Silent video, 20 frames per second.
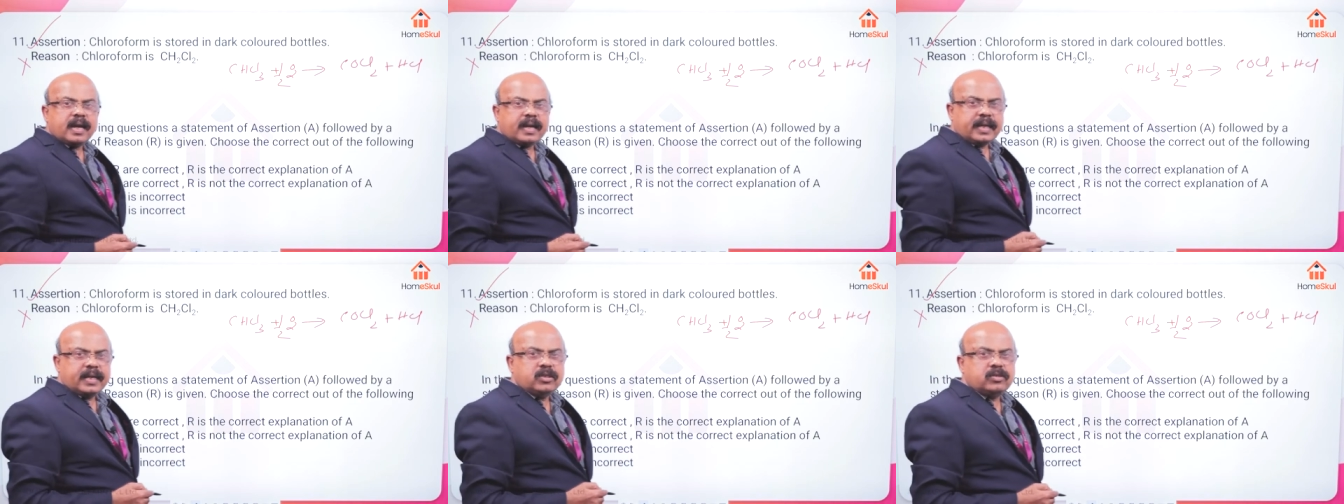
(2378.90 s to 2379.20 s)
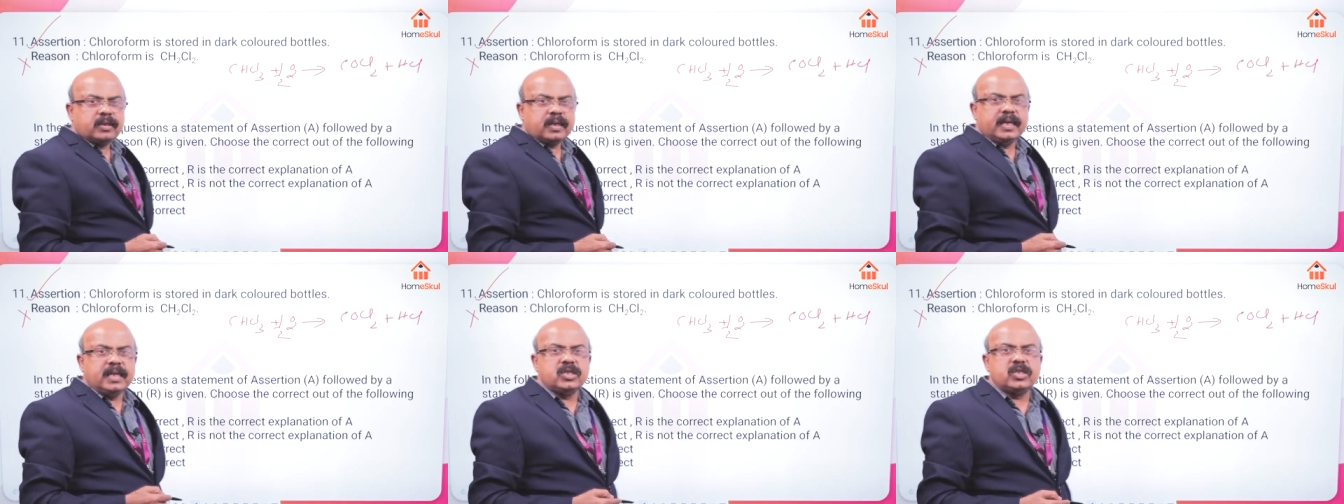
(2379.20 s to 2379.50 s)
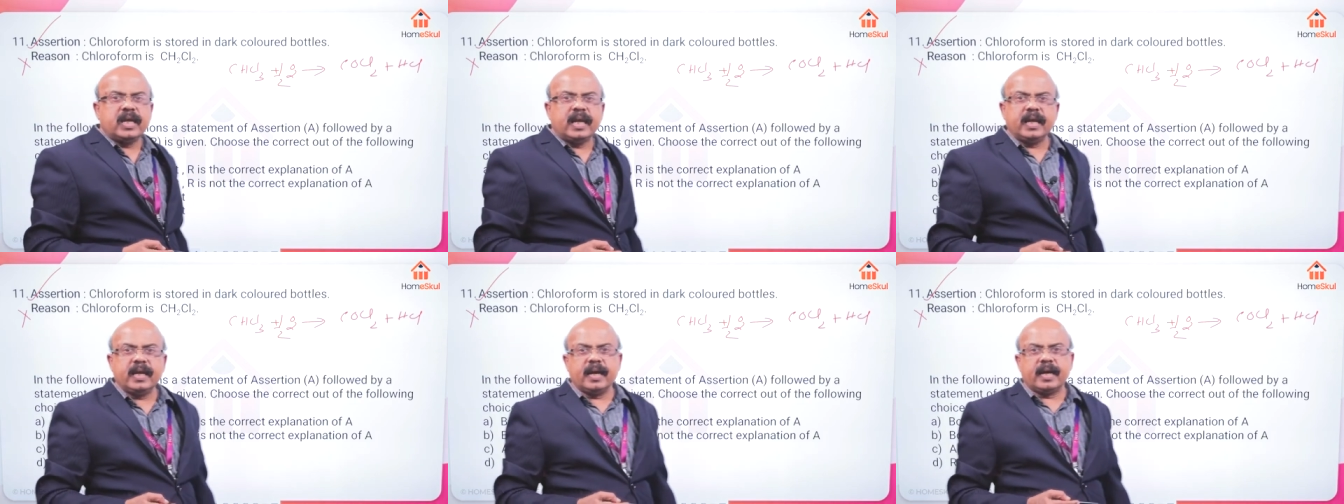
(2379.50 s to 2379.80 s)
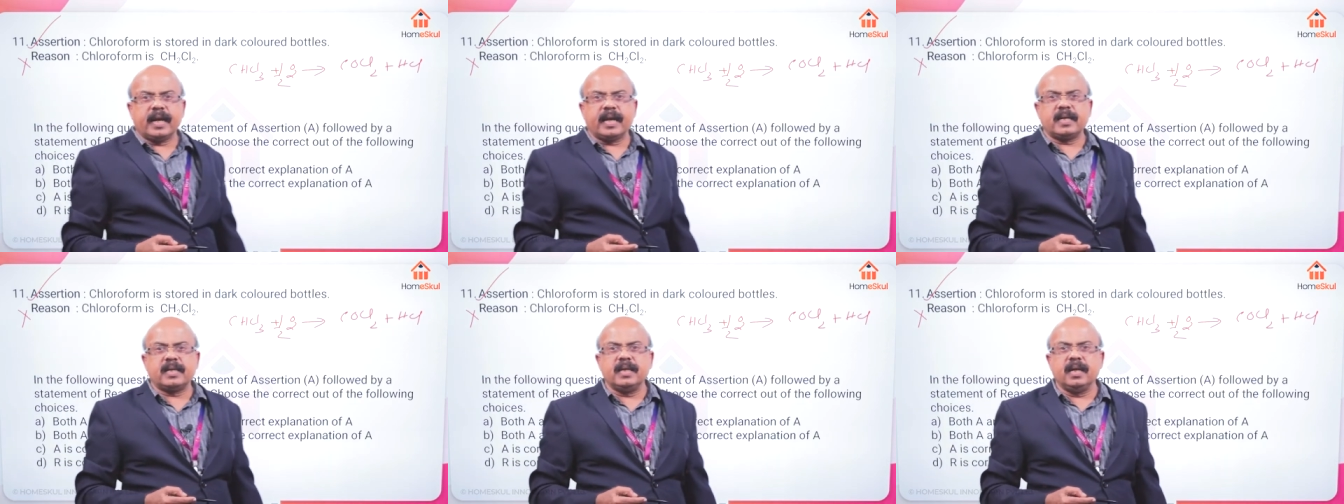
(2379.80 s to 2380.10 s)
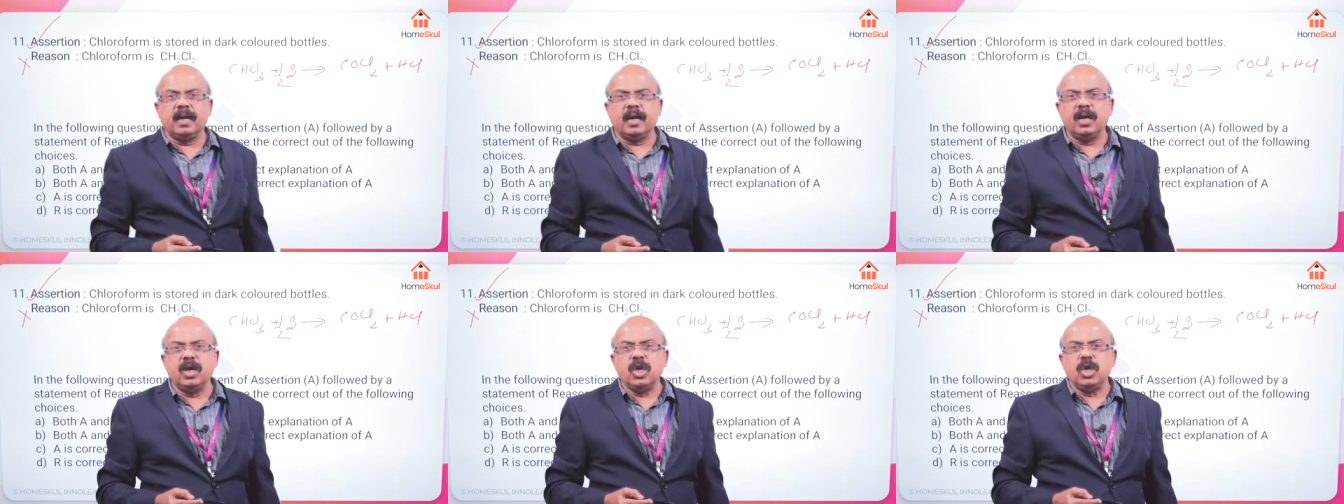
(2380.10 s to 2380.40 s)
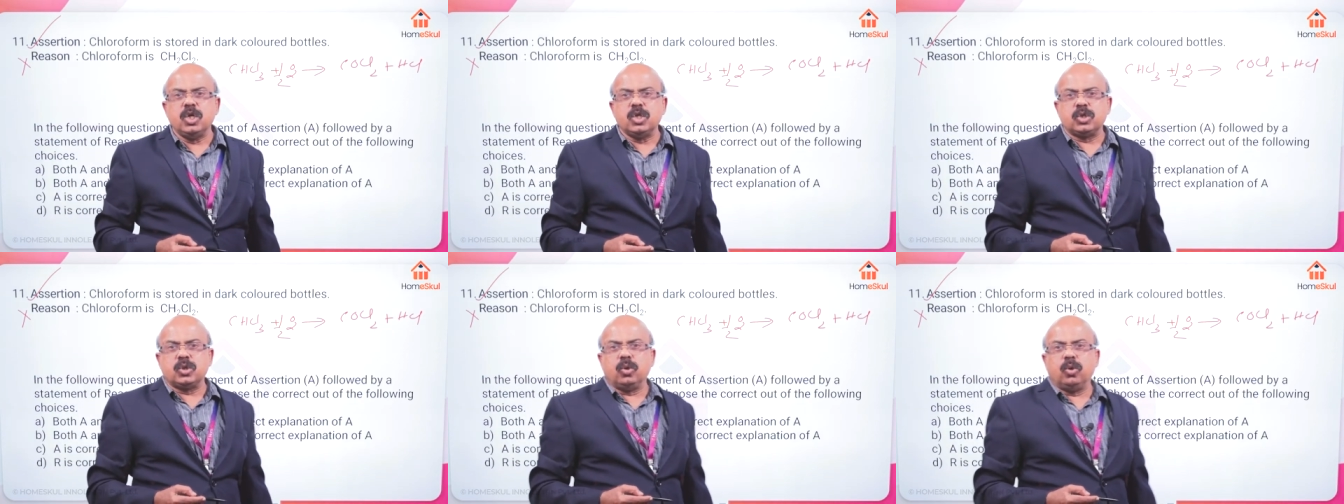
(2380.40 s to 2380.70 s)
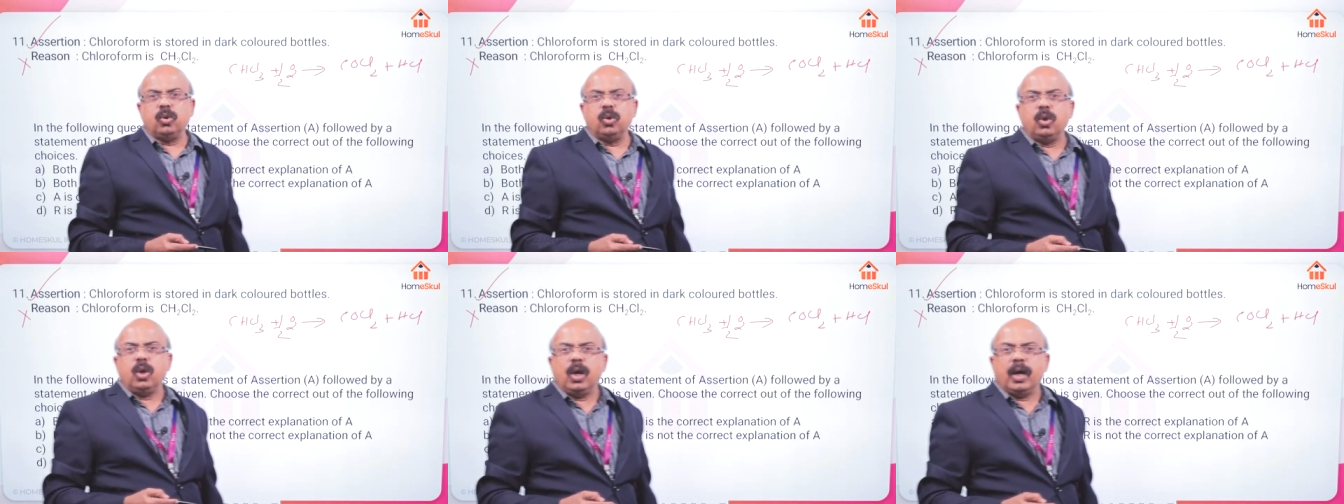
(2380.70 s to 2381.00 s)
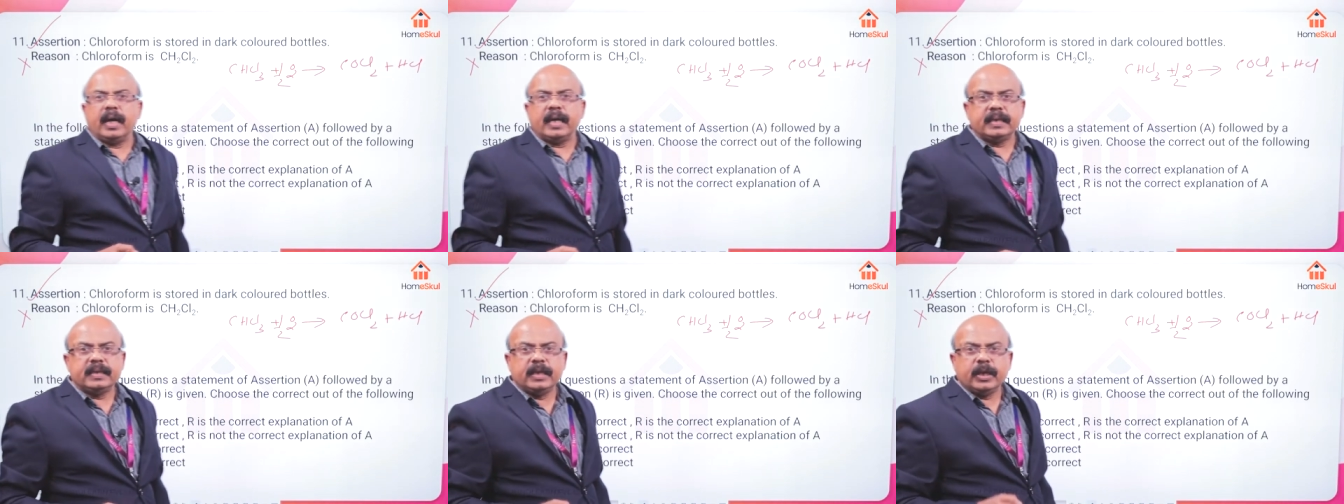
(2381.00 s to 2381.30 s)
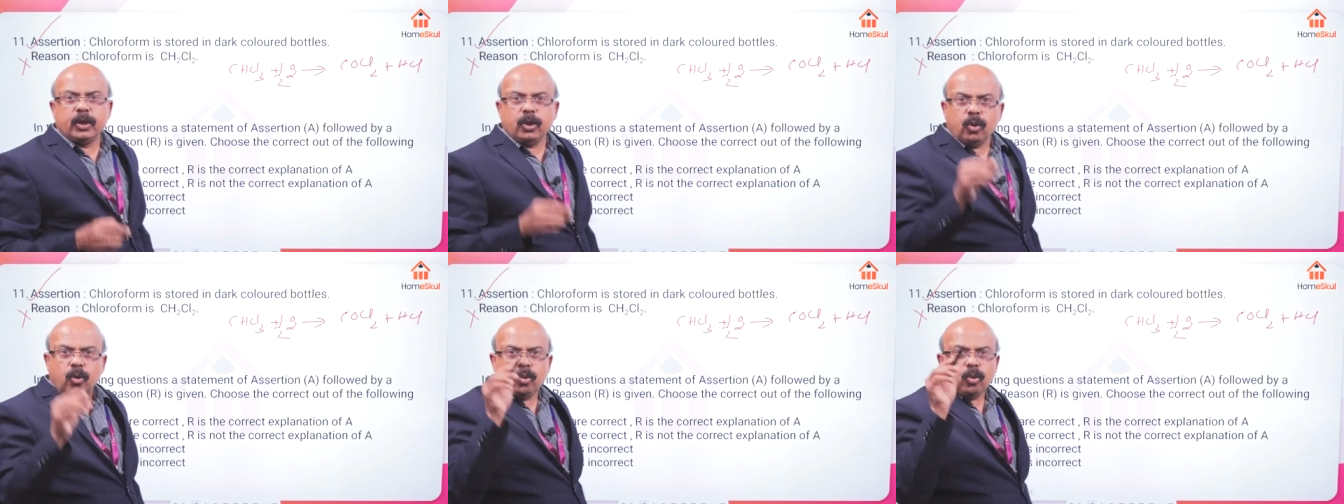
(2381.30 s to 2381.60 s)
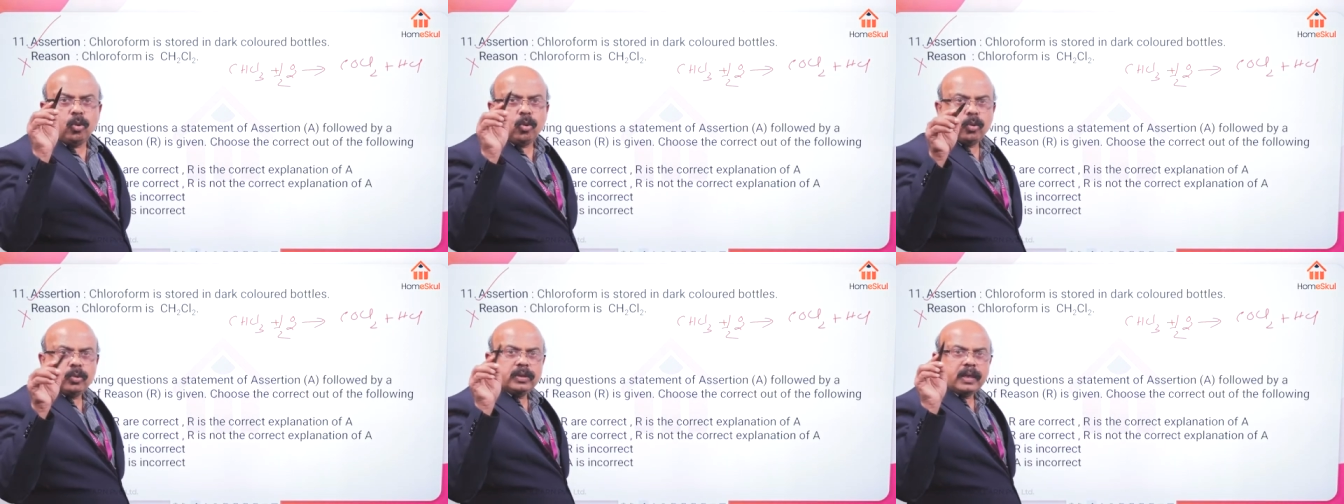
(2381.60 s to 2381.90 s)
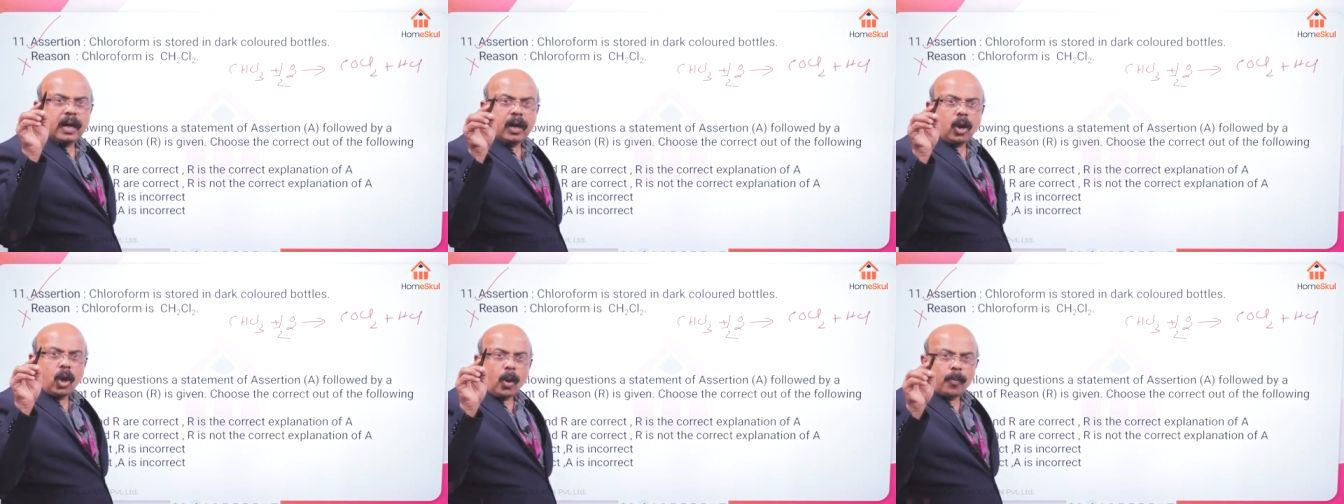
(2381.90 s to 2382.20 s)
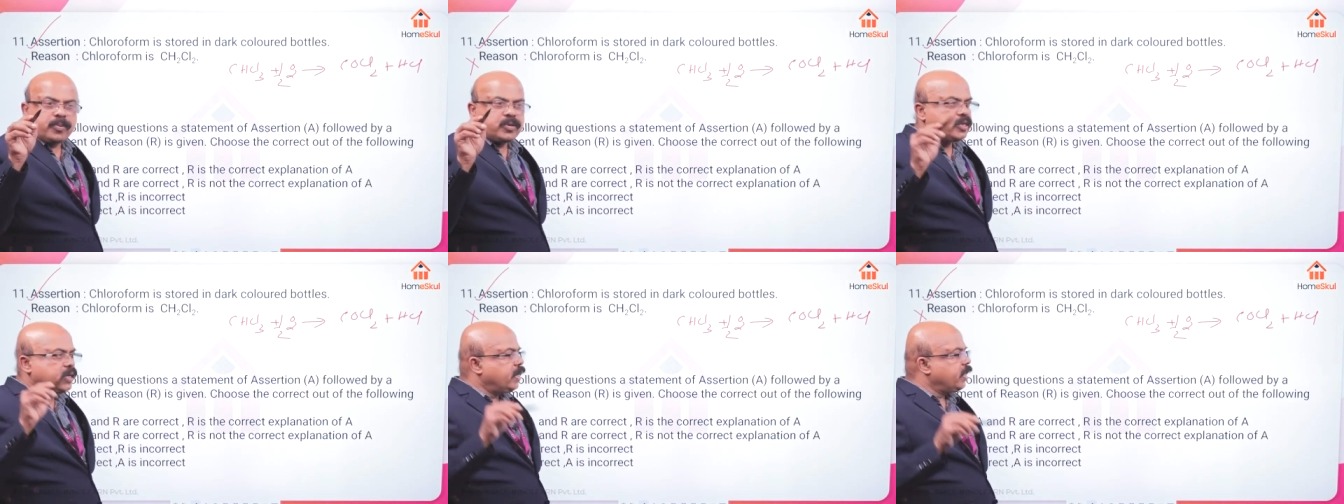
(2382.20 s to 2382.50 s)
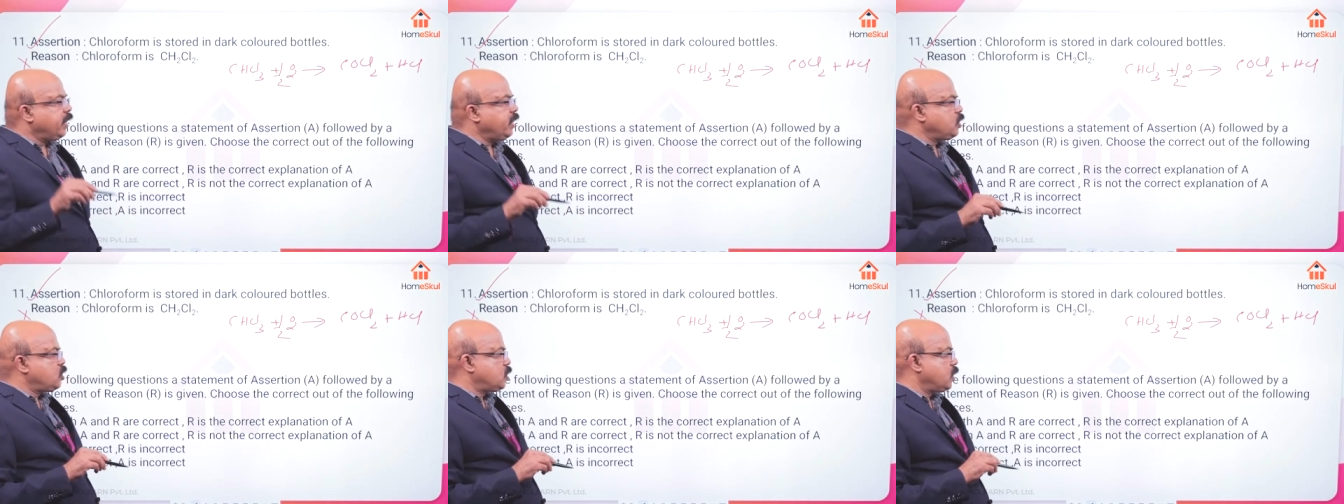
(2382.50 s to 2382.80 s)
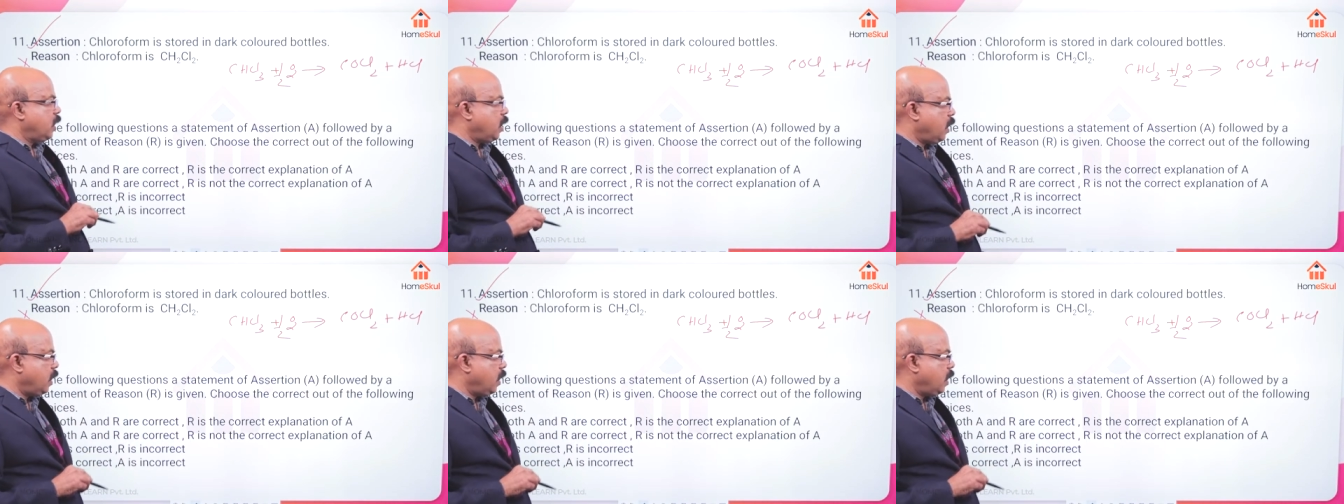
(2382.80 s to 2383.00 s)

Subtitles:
reason is incorrect. So the option is,